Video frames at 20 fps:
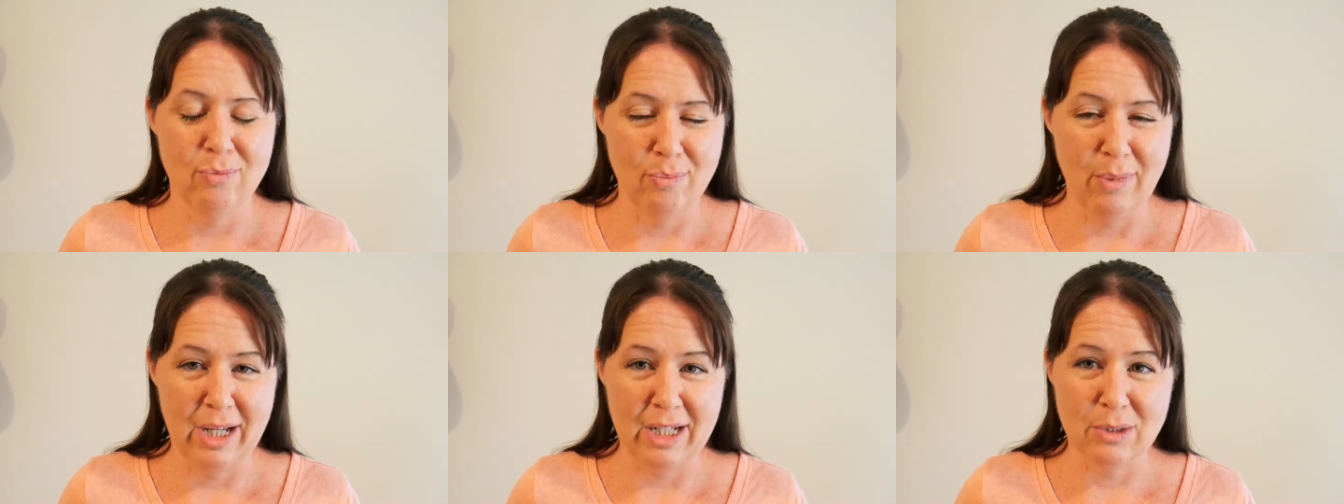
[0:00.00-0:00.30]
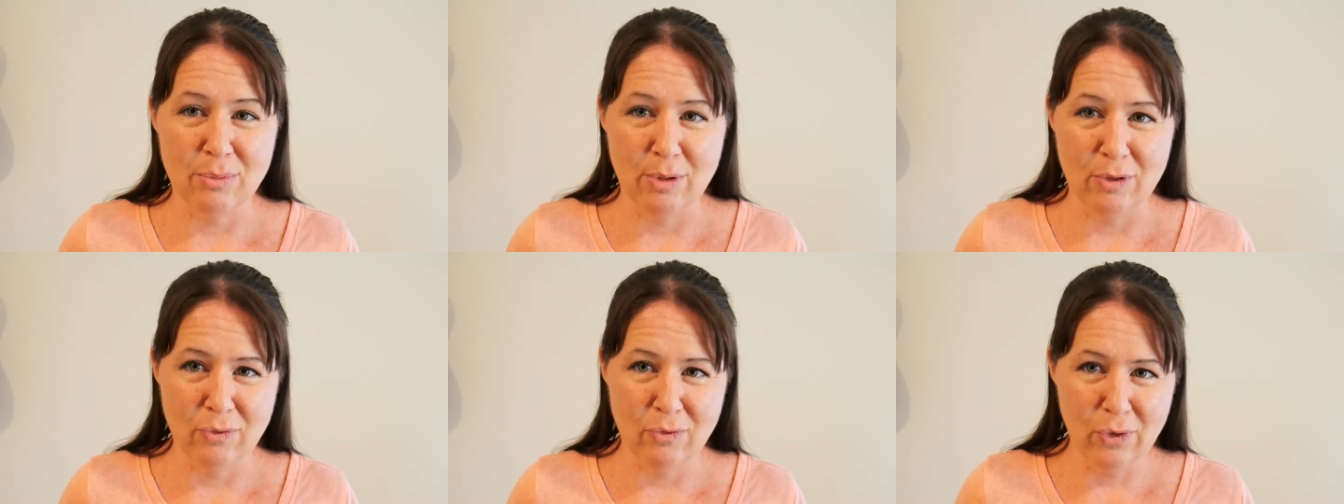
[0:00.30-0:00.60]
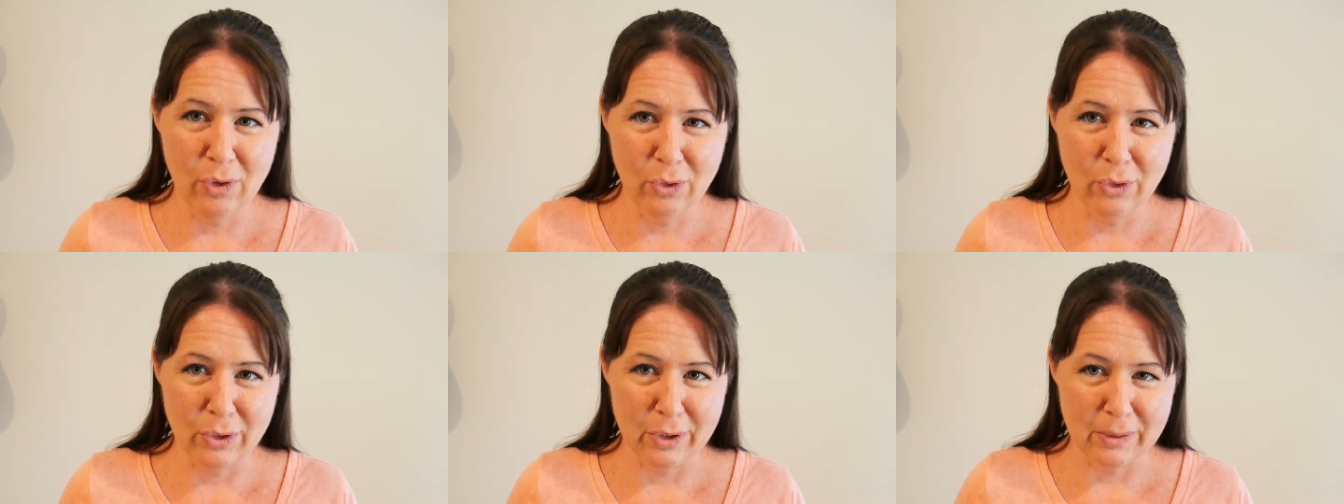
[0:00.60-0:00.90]
makes me
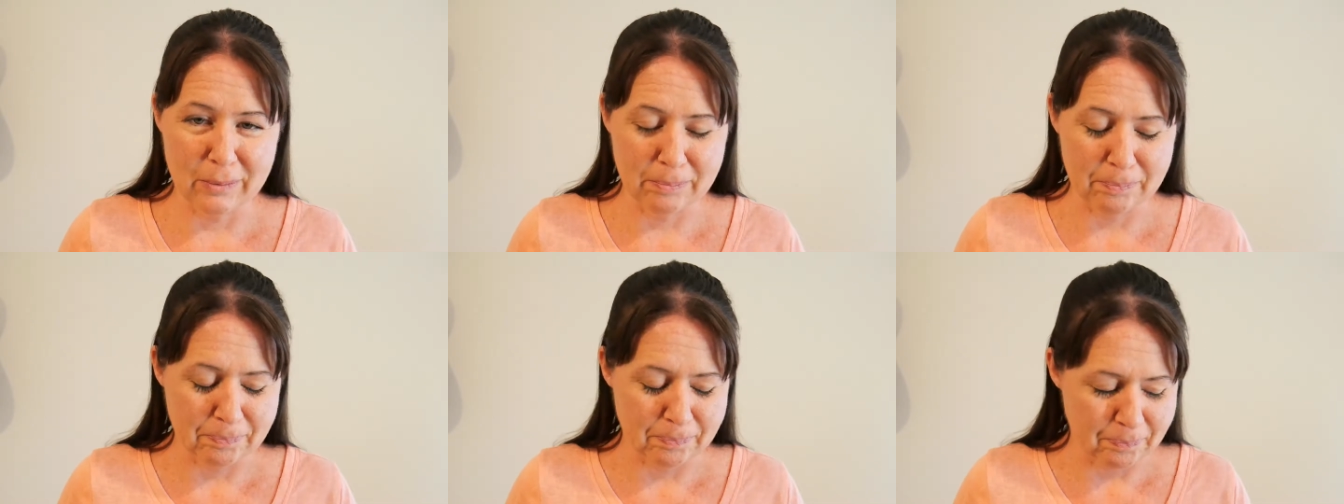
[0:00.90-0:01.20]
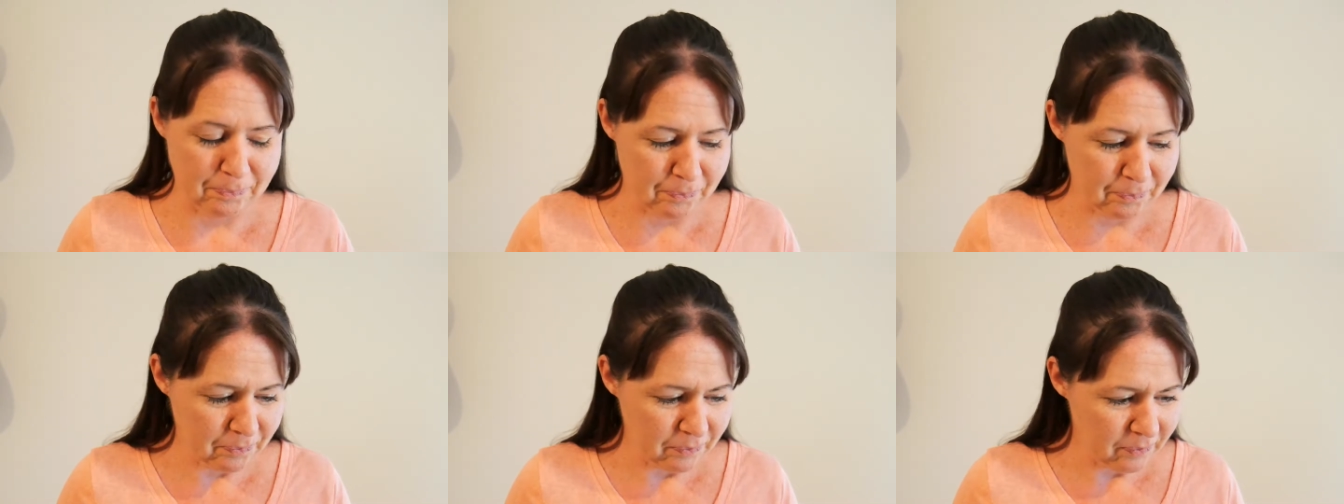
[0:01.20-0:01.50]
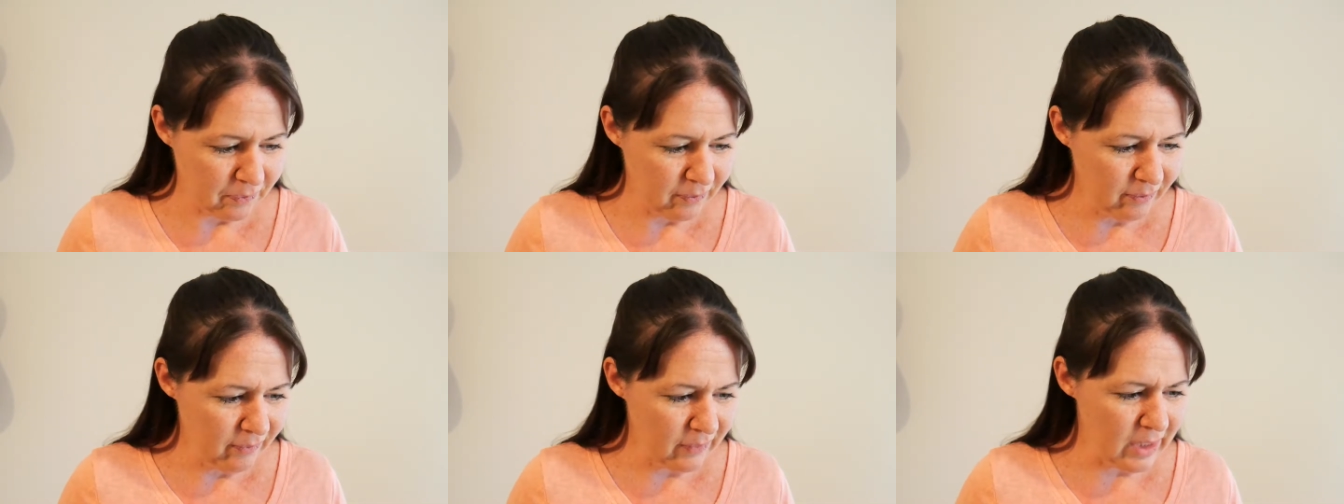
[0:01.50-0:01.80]
feel good
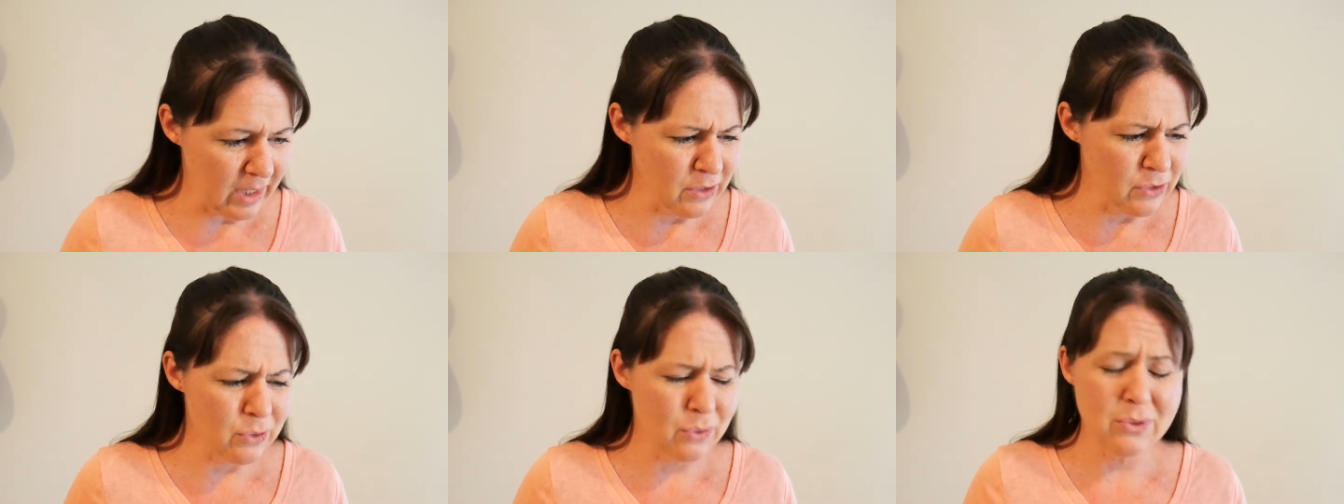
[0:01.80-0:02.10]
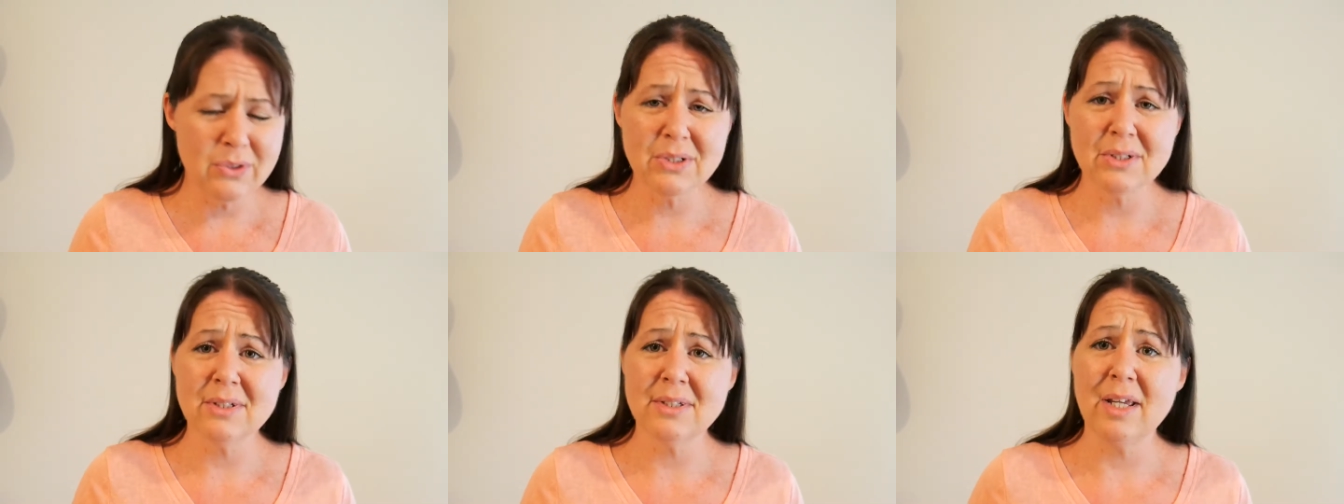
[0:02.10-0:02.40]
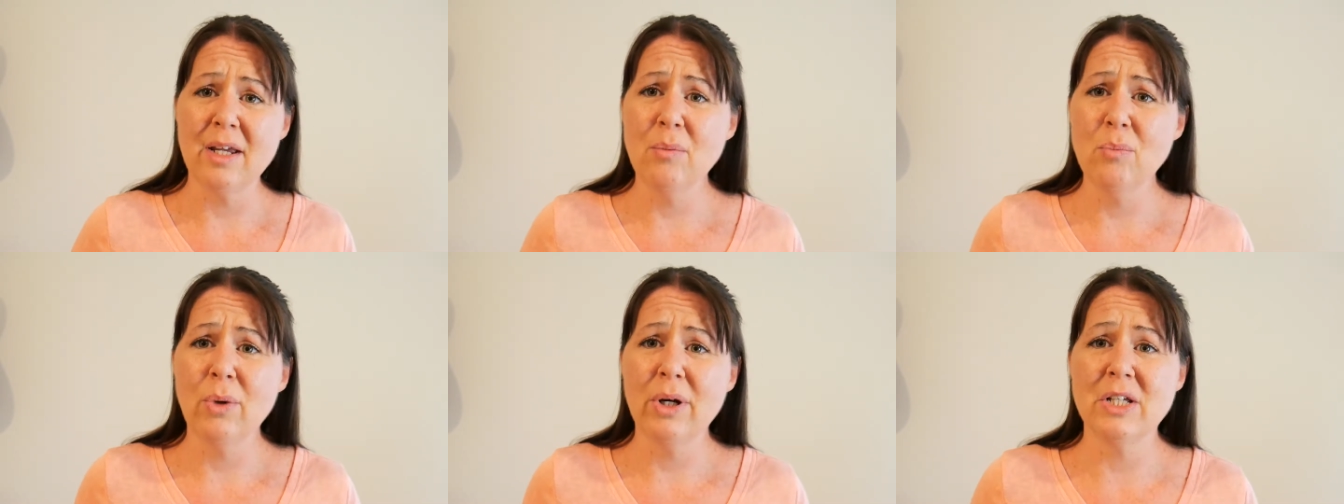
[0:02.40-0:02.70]
so it's the
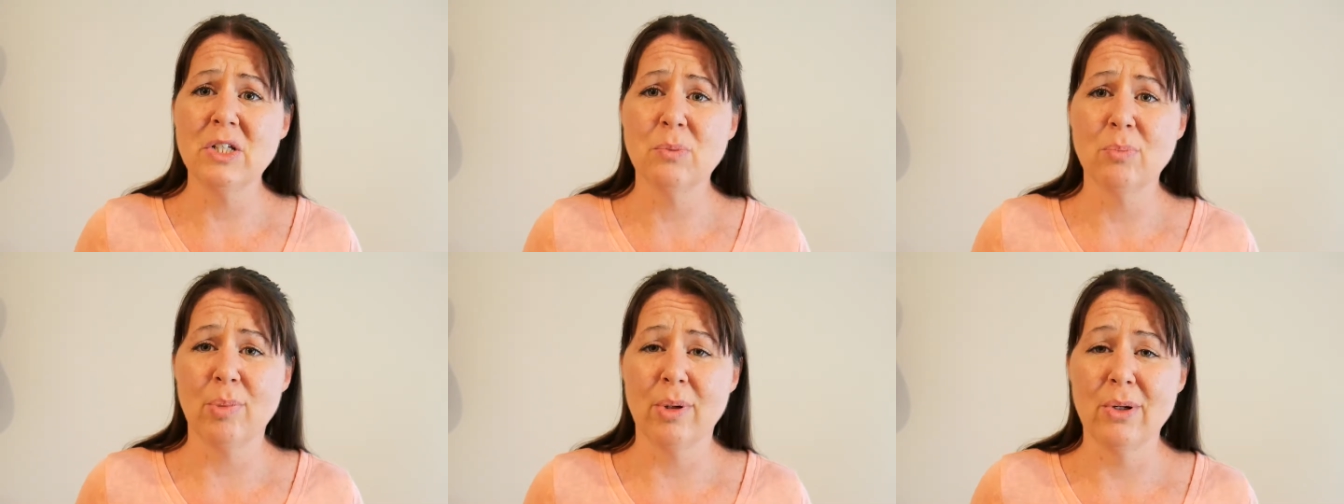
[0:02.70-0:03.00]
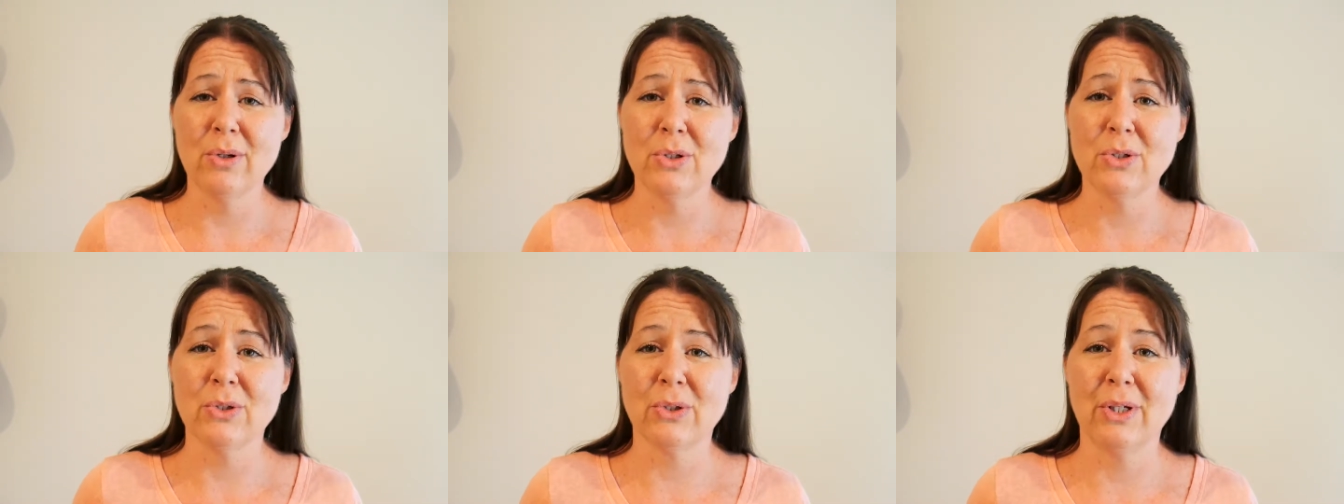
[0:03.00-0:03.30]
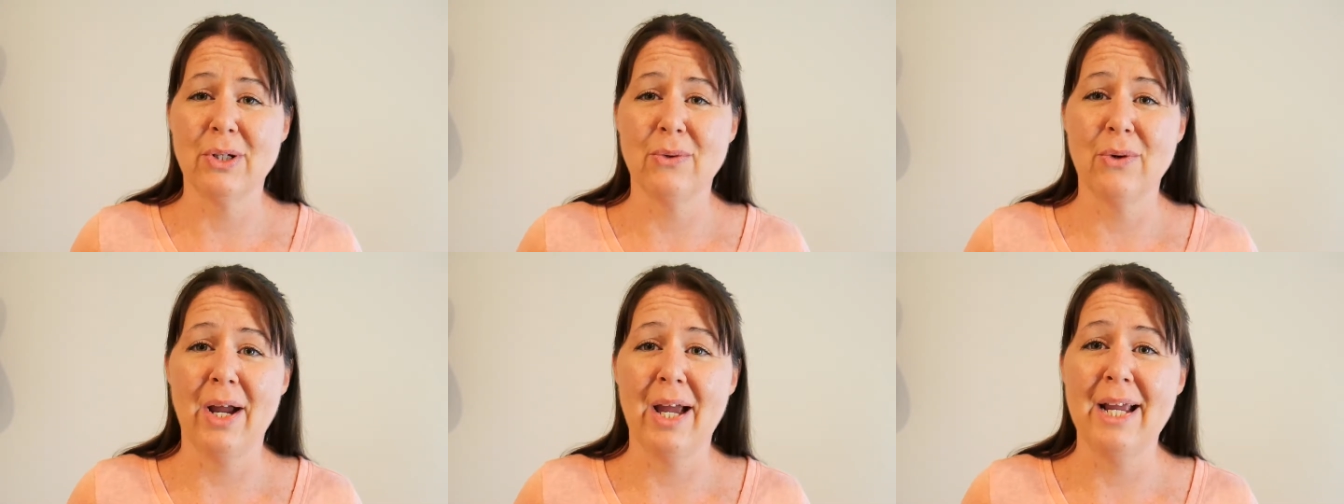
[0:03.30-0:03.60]
same way
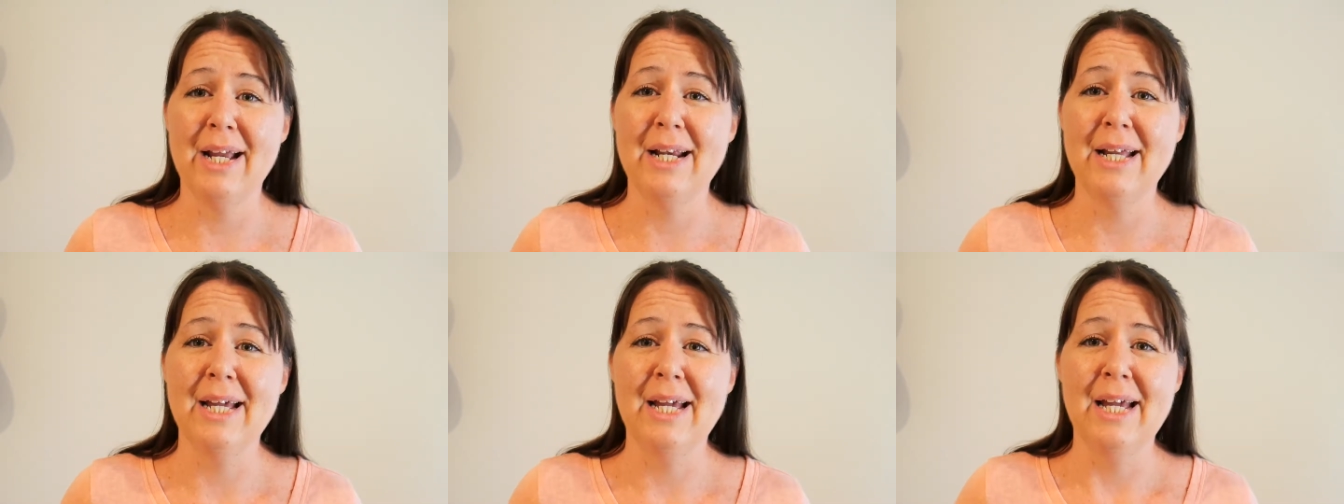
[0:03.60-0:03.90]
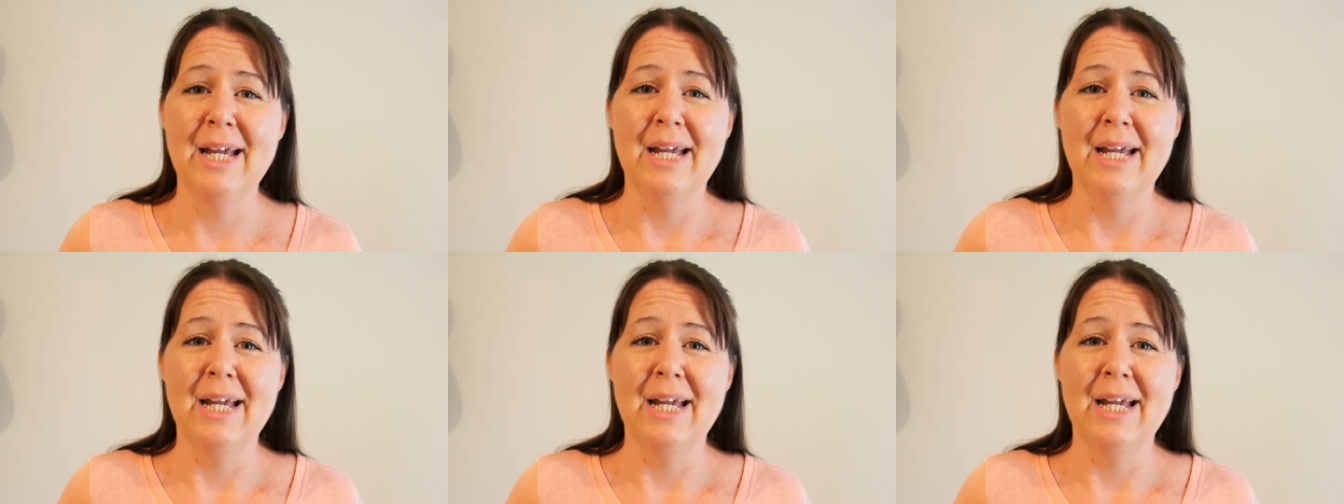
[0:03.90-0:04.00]
spiritually, right?